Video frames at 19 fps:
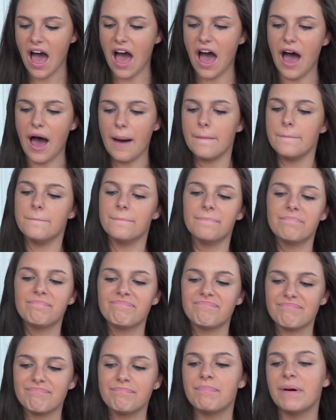
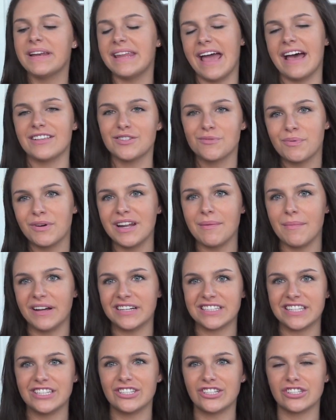But yeah, so pretty
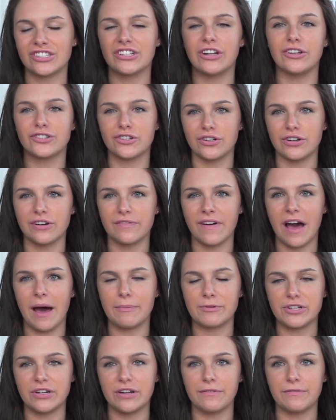much this is just an alternative
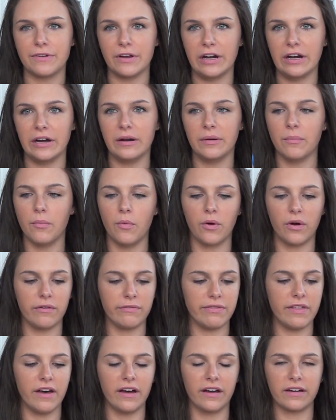option if you're more
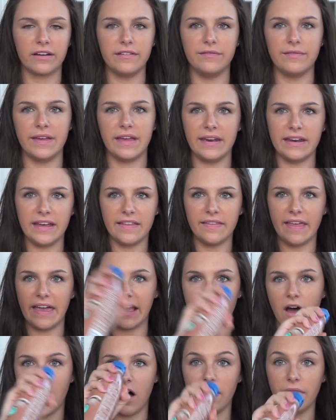of the convenient,
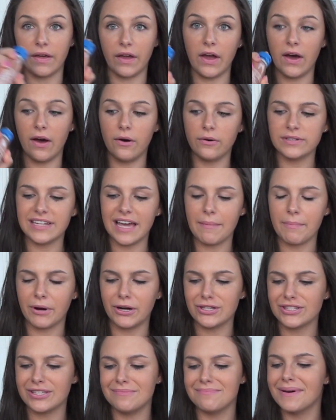like on the go type
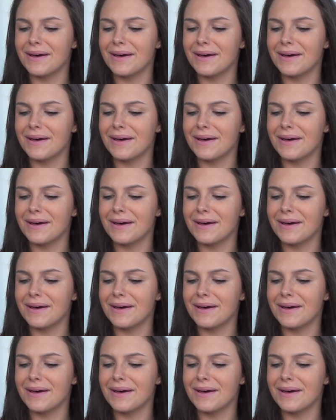person.